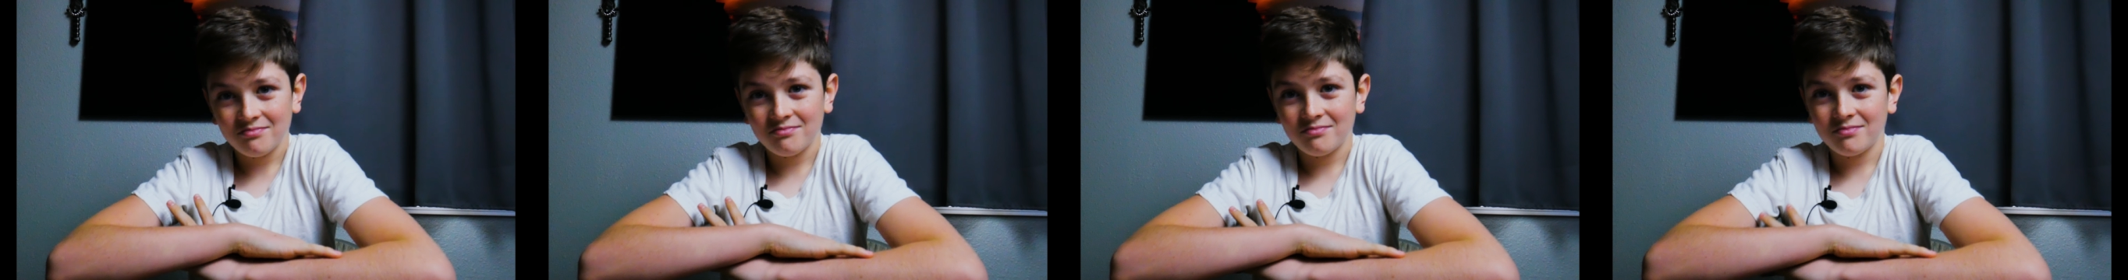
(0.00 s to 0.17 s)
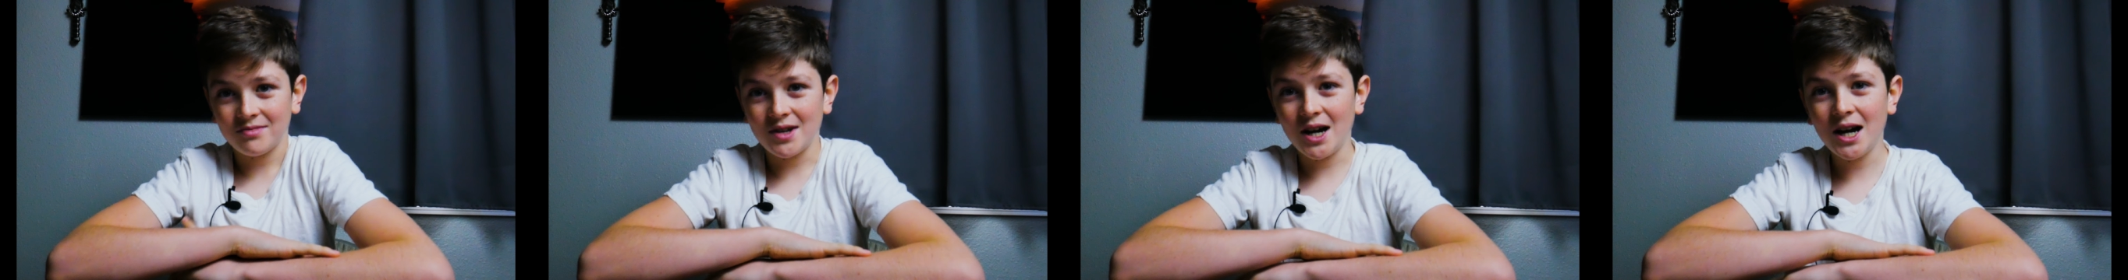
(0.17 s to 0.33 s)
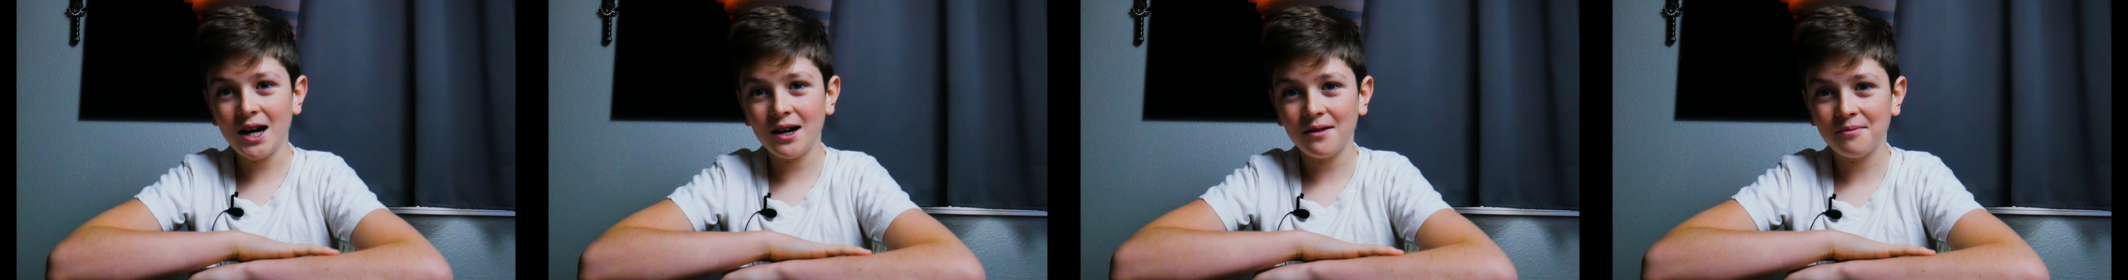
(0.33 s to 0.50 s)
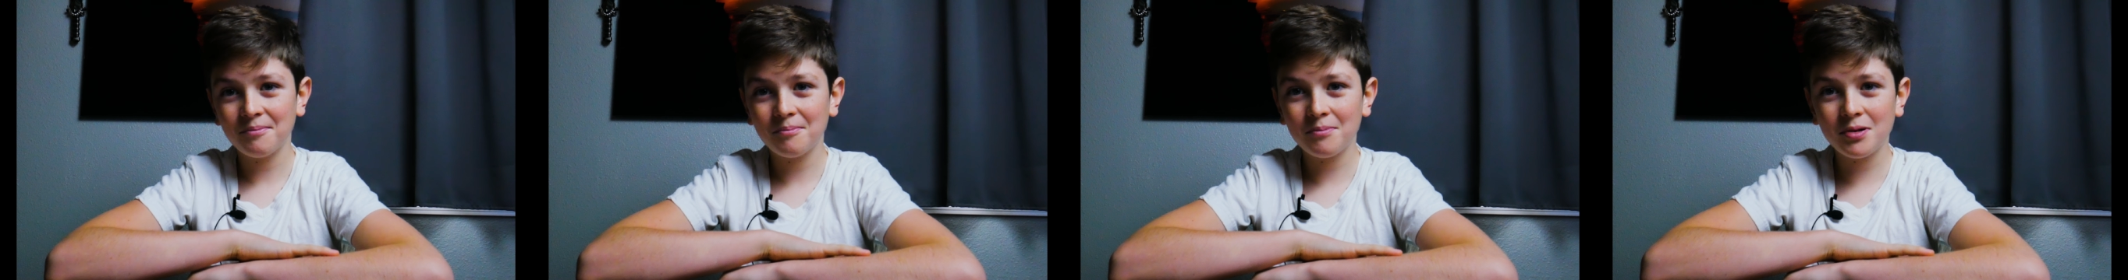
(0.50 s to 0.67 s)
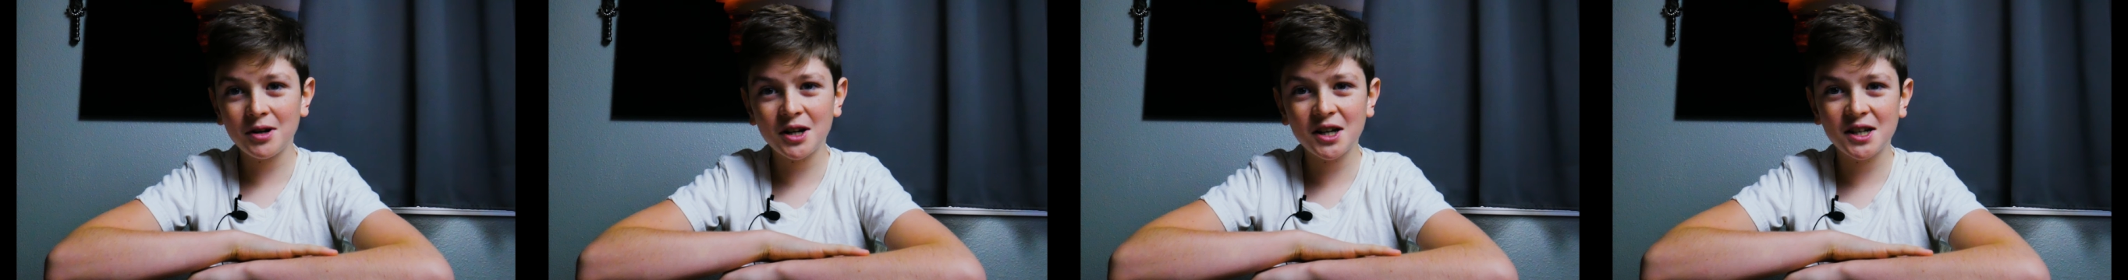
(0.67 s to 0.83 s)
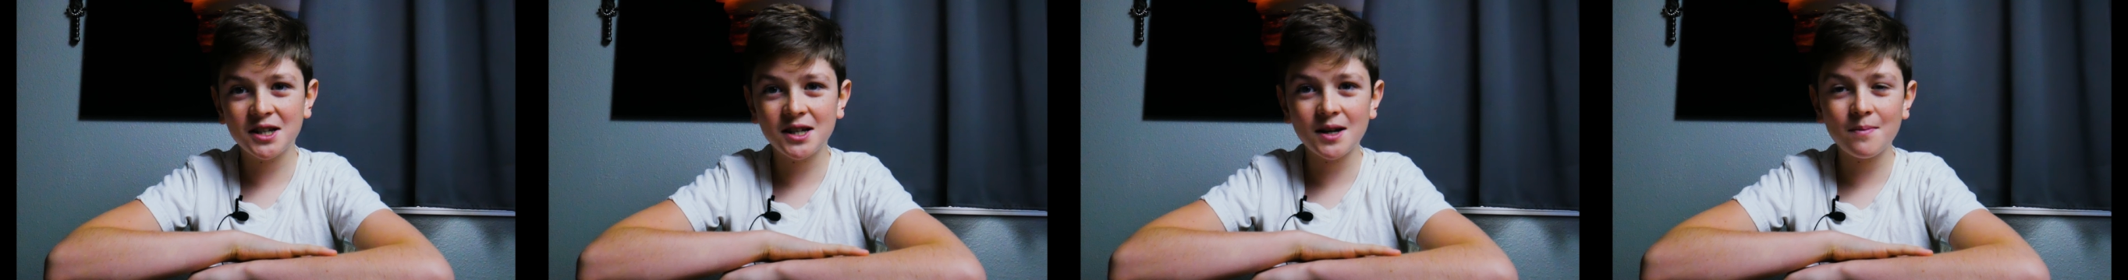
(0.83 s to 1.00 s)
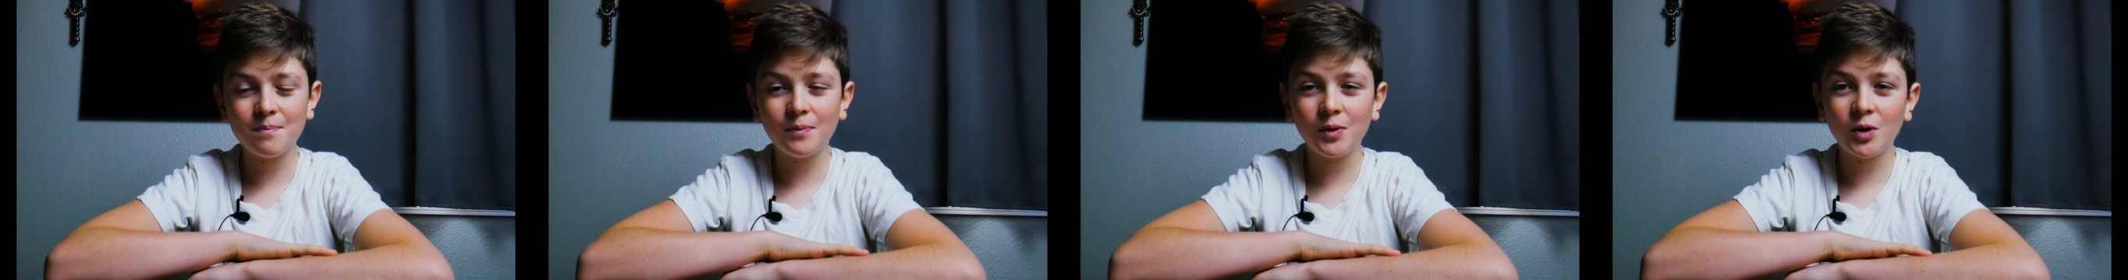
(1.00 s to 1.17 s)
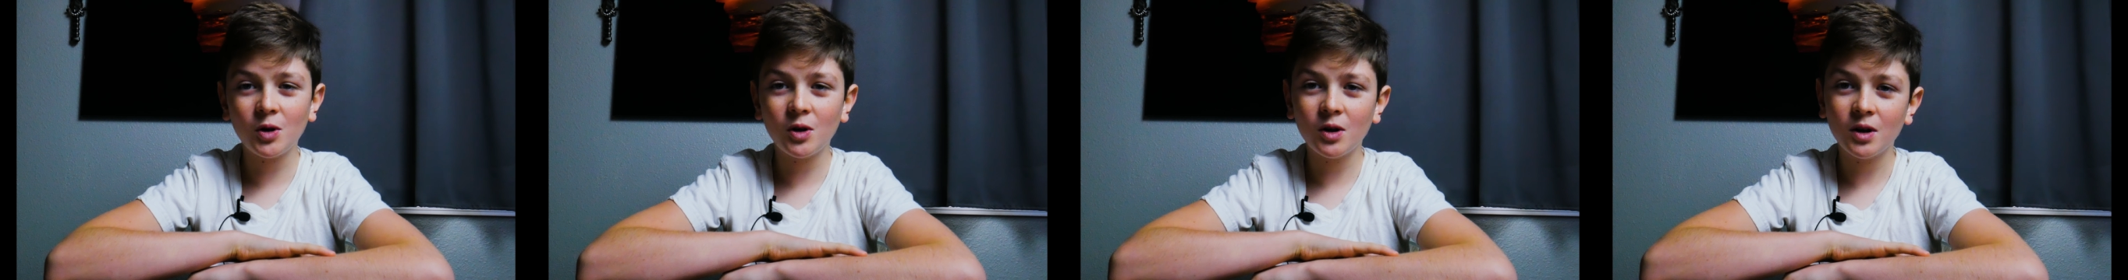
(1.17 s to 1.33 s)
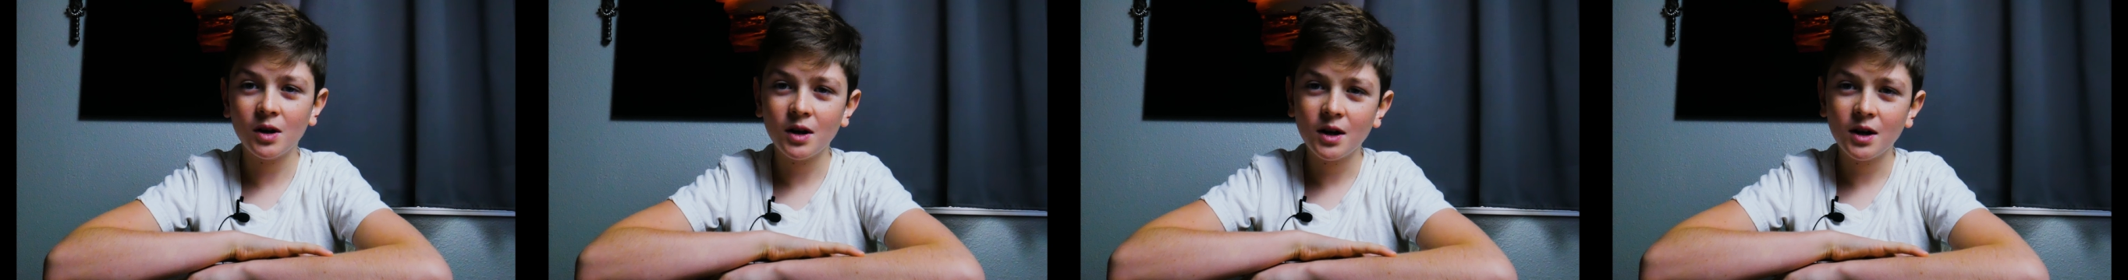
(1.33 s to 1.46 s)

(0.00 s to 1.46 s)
yeah, pretty simple.